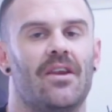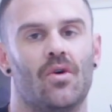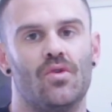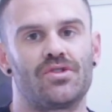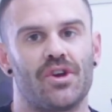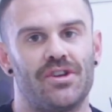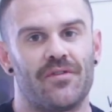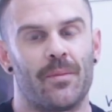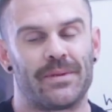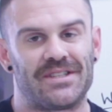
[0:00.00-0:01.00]
and also
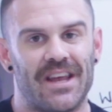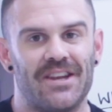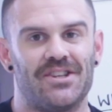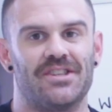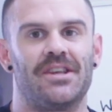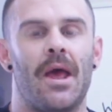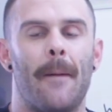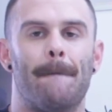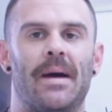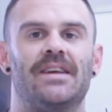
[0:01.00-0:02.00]
different percentages
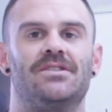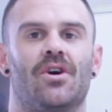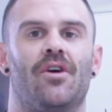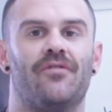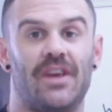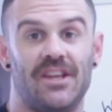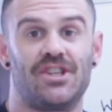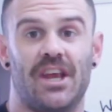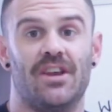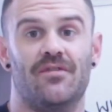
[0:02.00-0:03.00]
based off
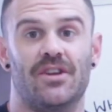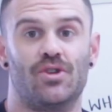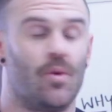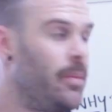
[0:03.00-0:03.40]
each individual